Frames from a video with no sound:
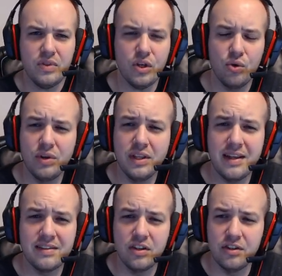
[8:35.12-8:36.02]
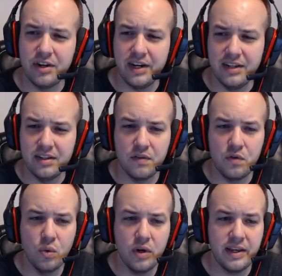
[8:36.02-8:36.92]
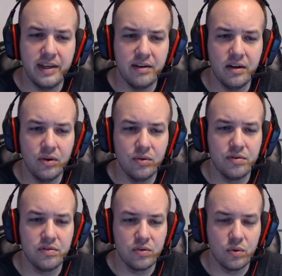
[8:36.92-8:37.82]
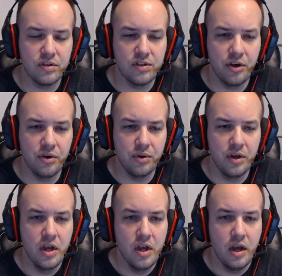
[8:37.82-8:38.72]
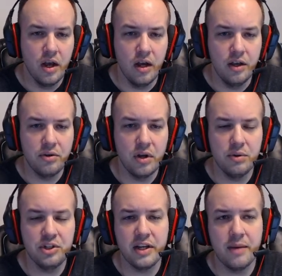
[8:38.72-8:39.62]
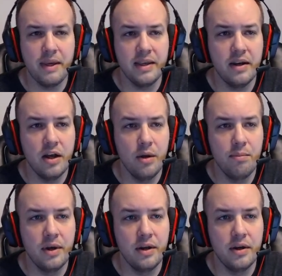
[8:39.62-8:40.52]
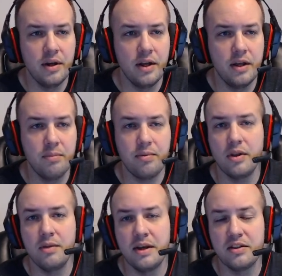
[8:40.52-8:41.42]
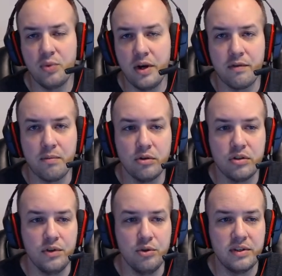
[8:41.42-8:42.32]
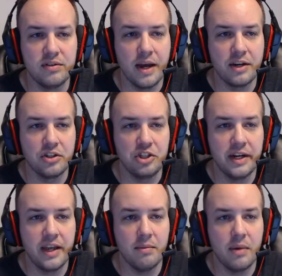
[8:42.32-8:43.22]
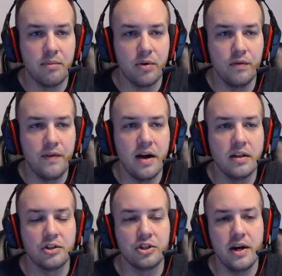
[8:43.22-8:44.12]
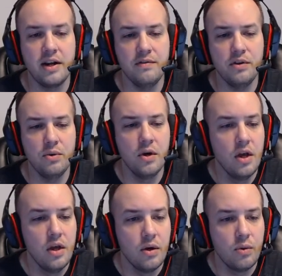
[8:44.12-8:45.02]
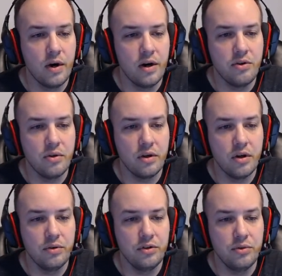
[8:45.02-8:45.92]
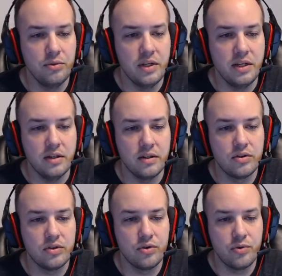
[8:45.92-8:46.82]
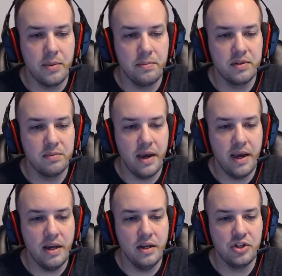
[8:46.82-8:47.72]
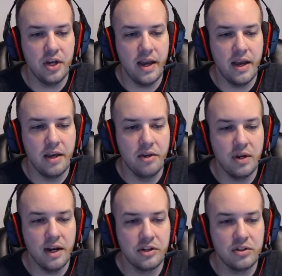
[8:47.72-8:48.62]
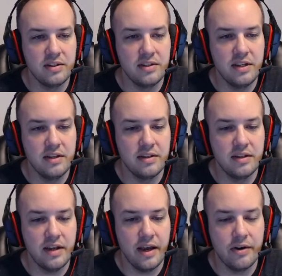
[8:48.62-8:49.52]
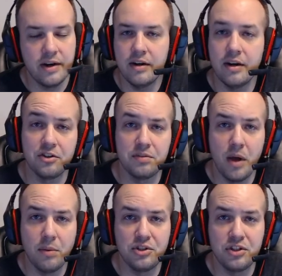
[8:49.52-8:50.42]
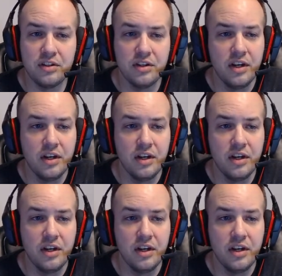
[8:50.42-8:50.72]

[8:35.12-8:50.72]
really, that's all there is. If you want to get a hold of the source code, you can always check out my GitHub, but probably the best way for most of you is to actually check out my profile on TradingView, where you can go to the scripts page and you can actually see this indicator here. I just published it